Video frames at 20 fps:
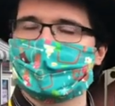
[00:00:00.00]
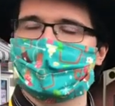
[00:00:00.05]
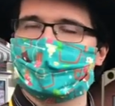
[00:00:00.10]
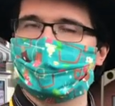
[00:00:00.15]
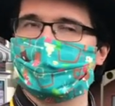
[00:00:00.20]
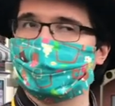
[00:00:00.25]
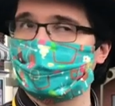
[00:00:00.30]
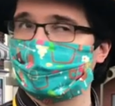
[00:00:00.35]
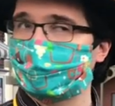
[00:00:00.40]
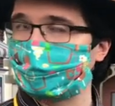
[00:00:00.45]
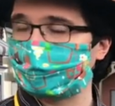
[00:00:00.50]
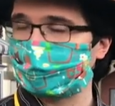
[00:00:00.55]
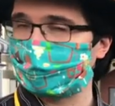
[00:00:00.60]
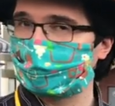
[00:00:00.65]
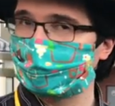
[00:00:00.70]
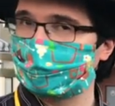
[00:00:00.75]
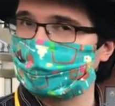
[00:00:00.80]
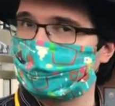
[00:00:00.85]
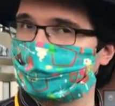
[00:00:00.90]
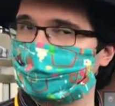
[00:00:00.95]
whether we have to
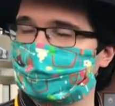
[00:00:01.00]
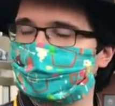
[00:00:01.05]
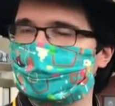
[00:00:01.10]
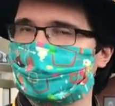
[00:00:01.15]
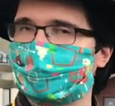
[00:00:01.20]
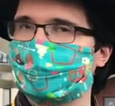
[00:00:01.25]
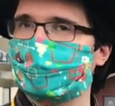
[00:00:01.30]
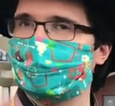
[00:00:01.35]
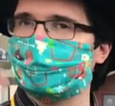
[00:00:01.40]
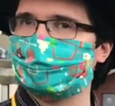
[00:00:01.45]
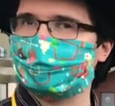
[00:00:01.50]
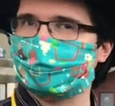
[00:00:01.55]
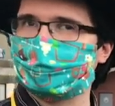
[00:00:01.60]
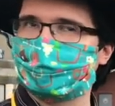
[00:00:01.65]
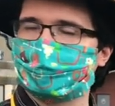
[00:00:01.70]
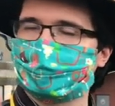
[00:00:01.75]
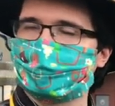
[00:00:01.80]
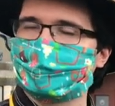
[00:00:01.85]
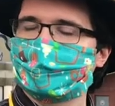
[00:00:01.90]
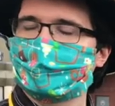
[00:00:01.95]
cook it ourselves
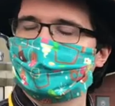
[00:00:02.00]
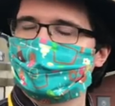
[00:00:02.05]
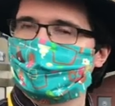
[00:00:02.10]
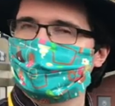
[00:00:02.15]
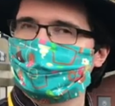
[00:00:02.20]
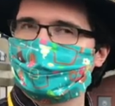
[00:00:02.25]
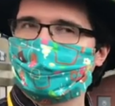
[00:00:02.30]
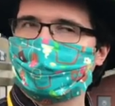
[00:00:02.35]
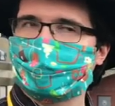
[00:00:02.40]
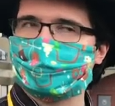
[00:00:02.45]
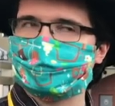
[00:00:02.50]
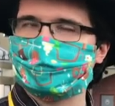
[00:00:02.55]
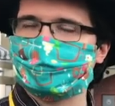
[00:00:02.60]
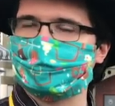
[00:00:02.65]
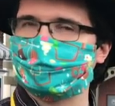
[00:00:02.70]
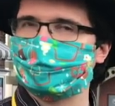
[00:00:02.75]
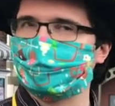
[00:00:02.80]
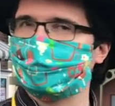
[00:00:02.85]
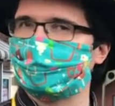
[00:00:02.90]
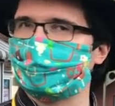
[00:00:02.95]
or parks
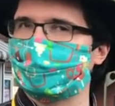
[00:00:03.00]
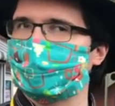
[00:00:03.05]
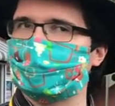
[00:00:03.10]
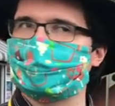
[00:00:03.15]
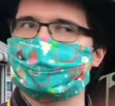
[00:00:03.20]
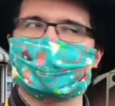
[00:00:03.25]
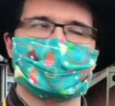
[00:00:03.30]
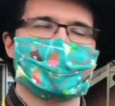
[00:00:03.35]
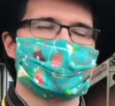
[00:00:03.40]
start to open up.